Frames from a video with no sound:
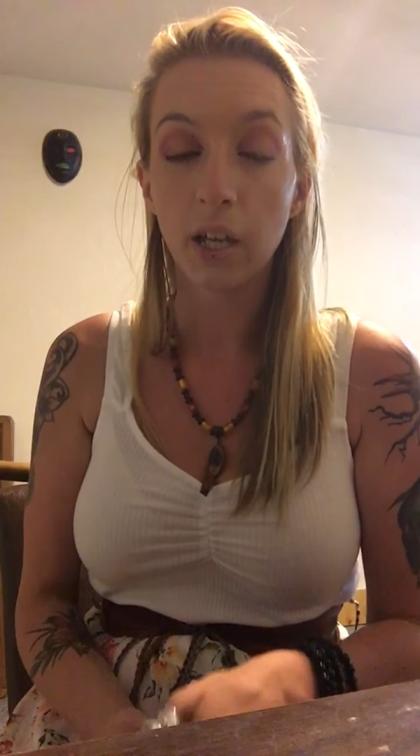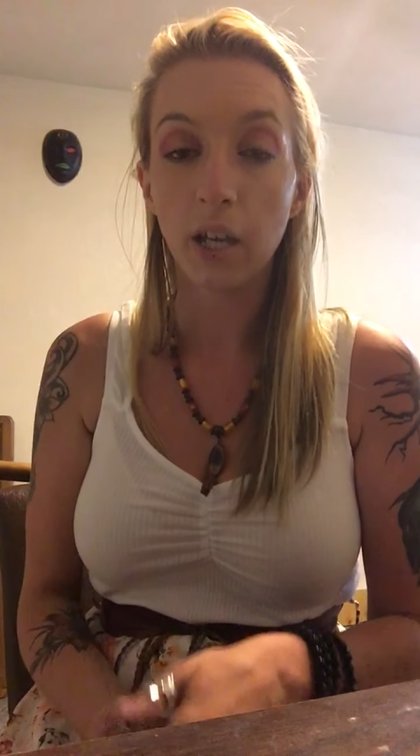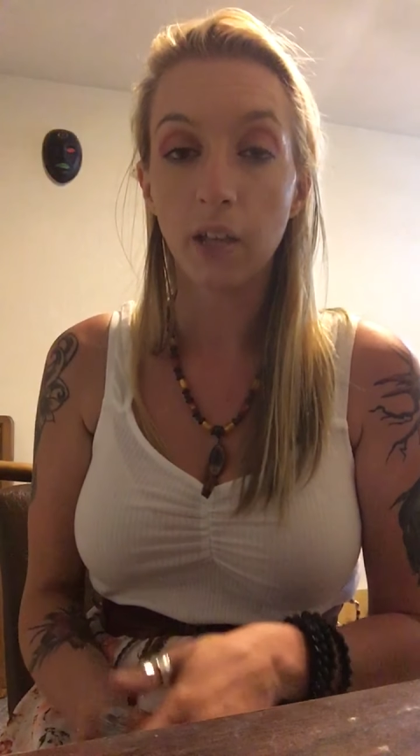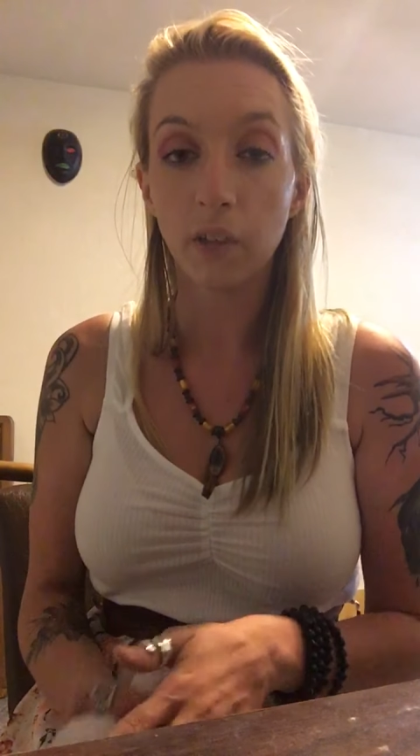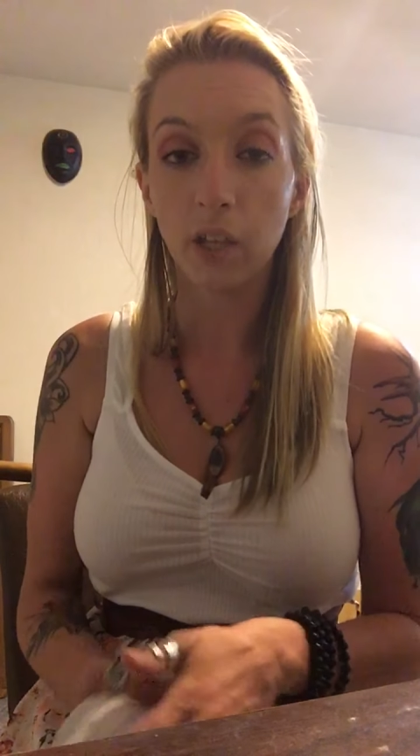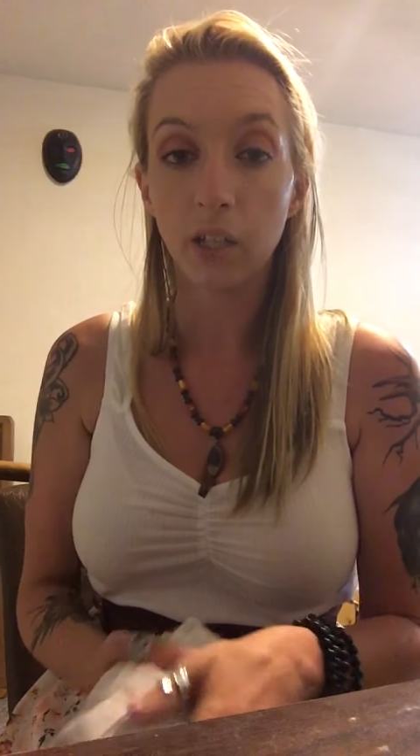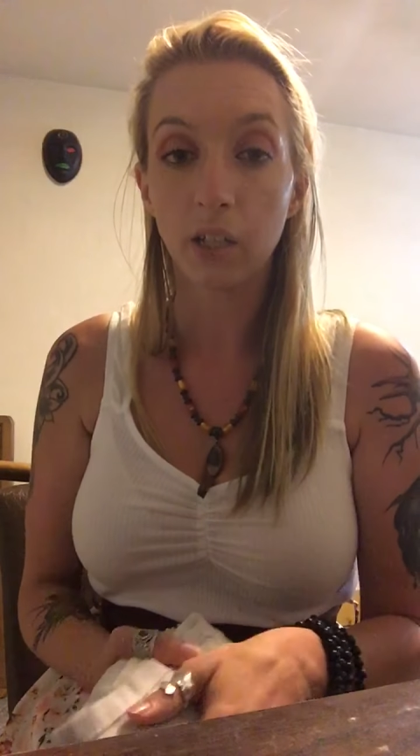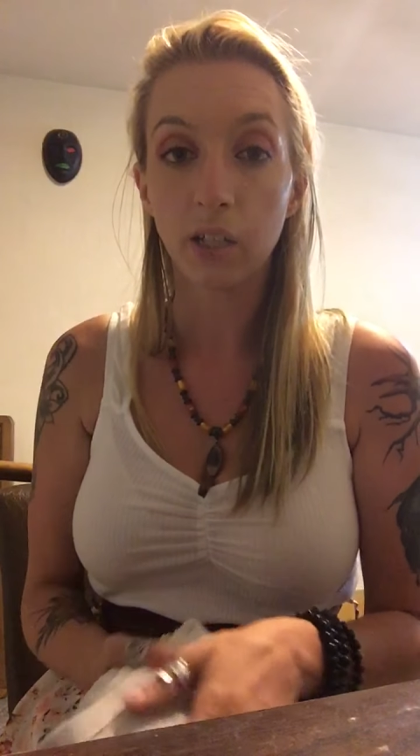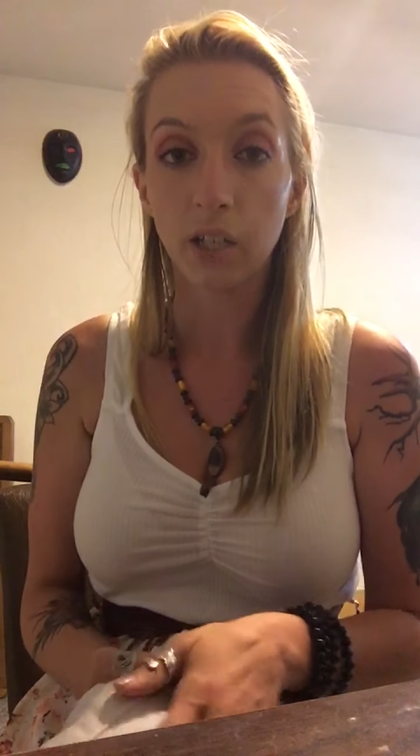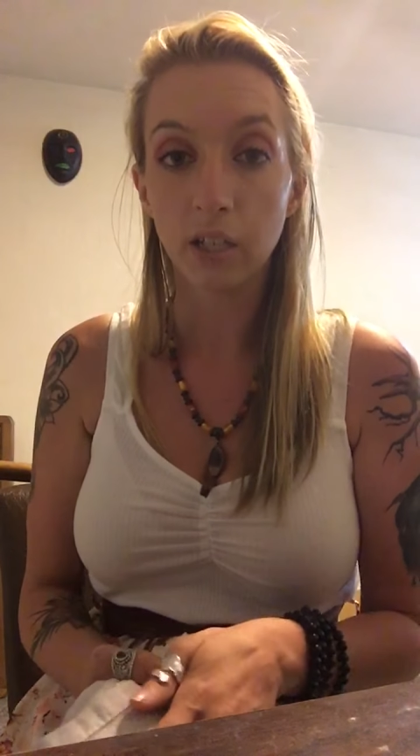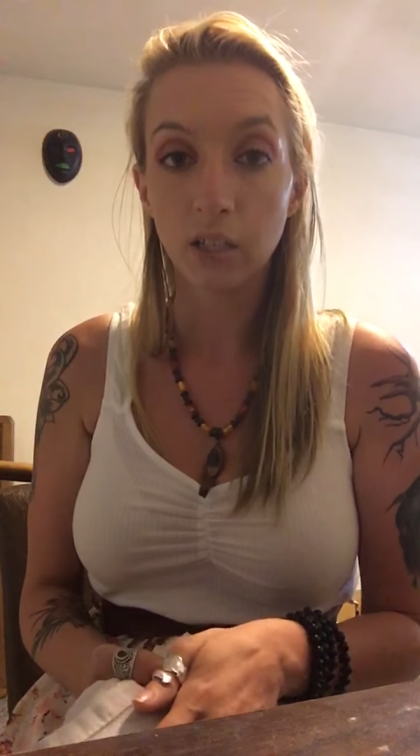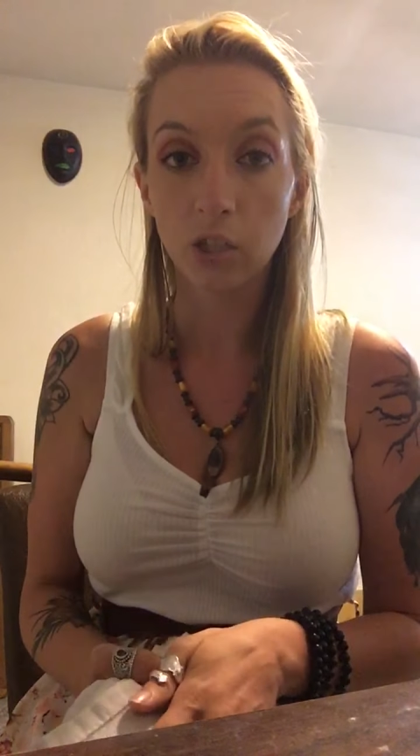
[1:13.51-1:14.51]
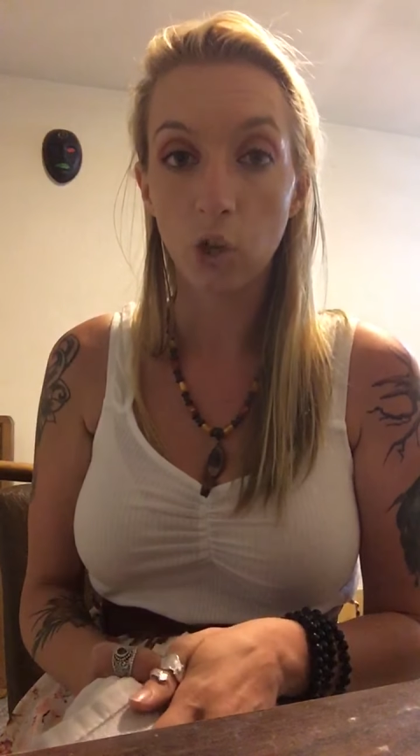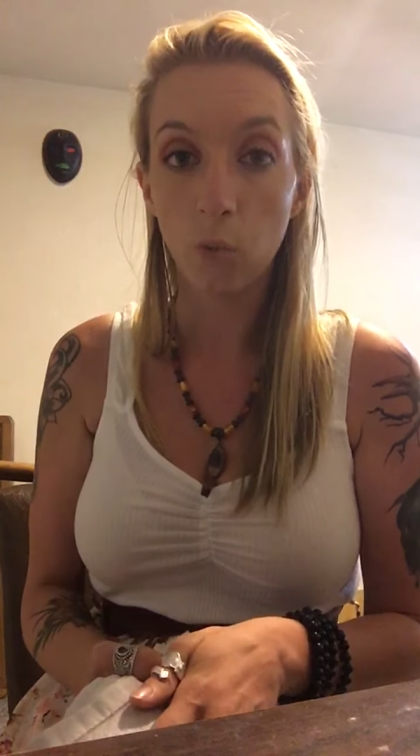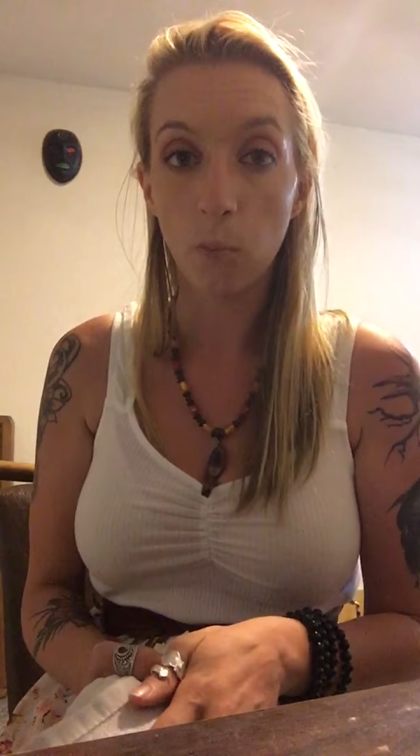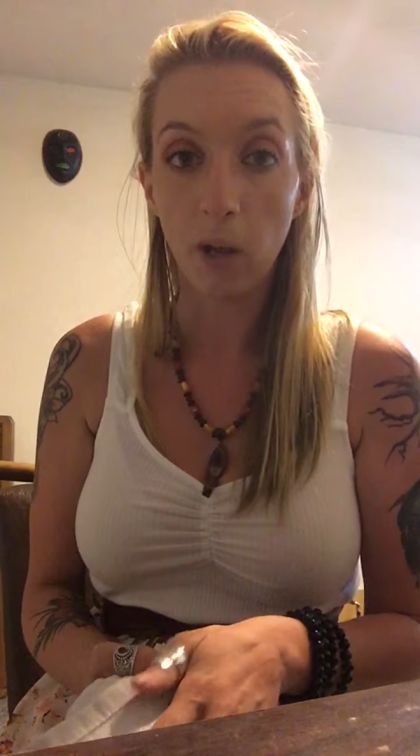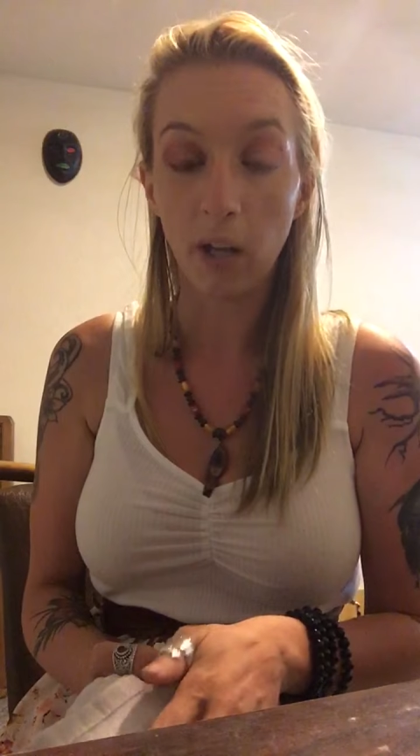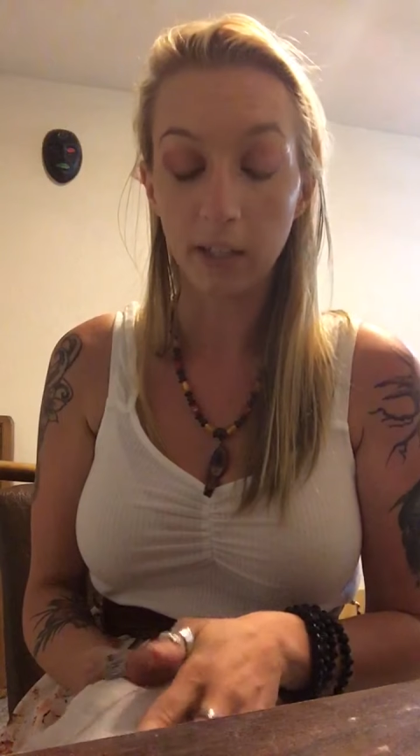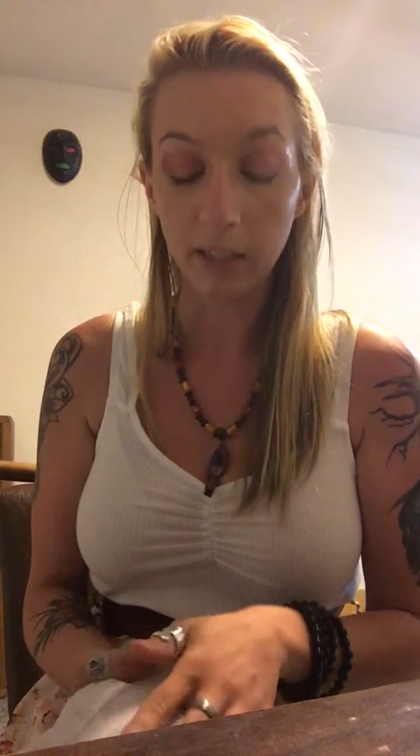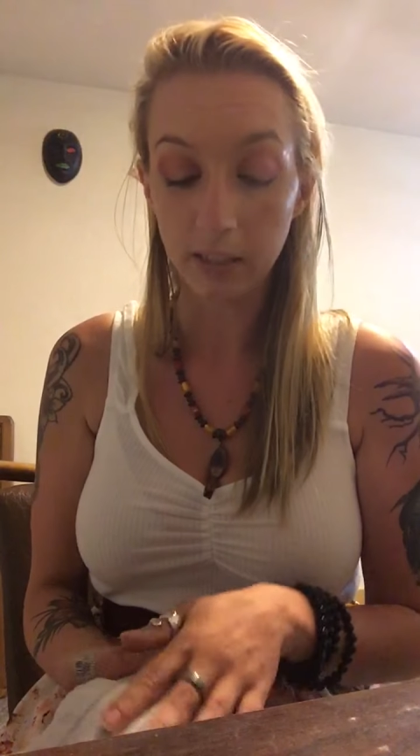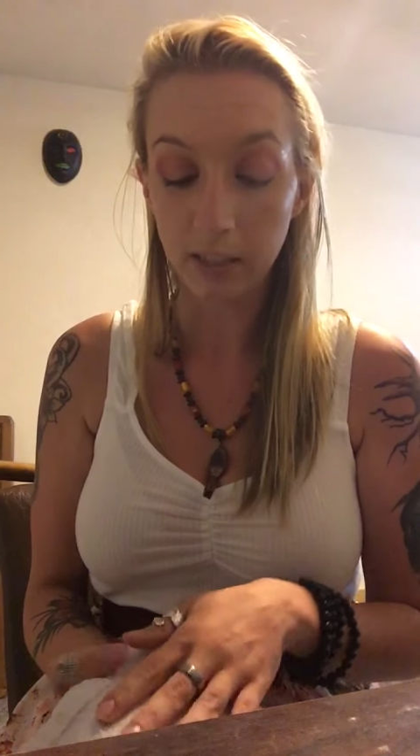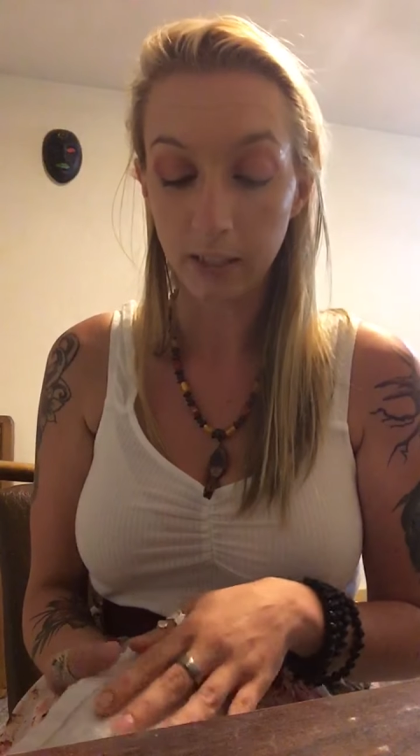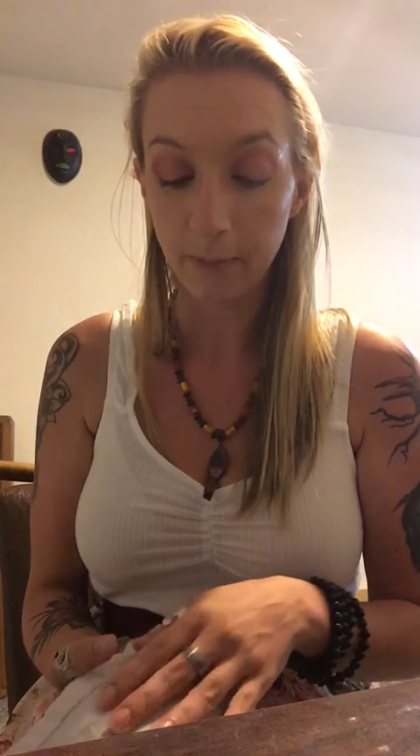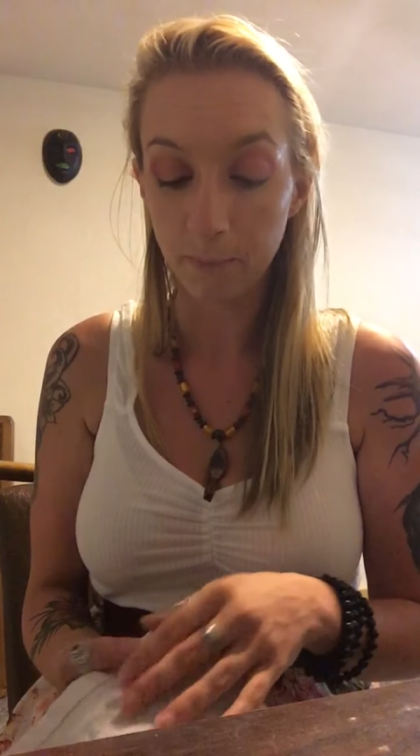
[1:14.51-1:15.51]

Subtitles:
and then get soap on it.